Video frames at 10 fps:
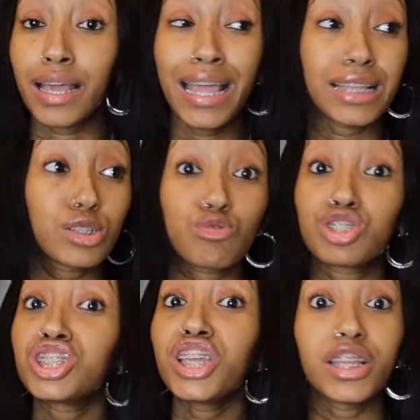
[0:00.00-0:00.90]
I didn't have to do
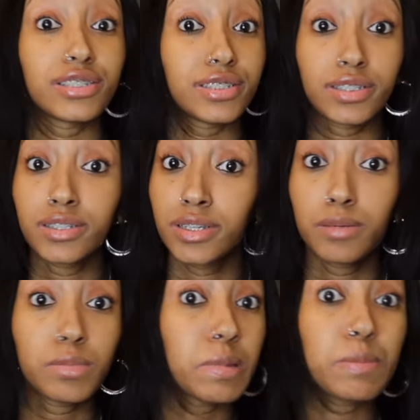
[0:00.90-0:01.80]
shit
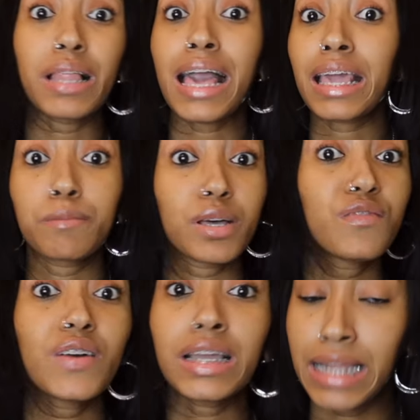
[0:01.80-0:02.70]
but be black and
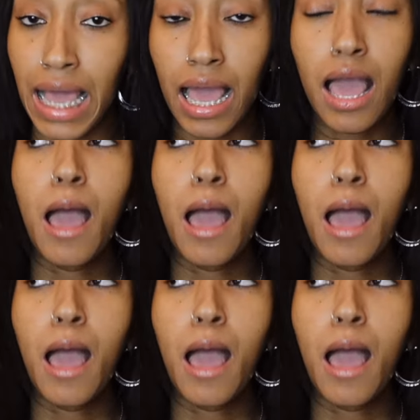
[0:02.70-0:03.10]
motherfucking die.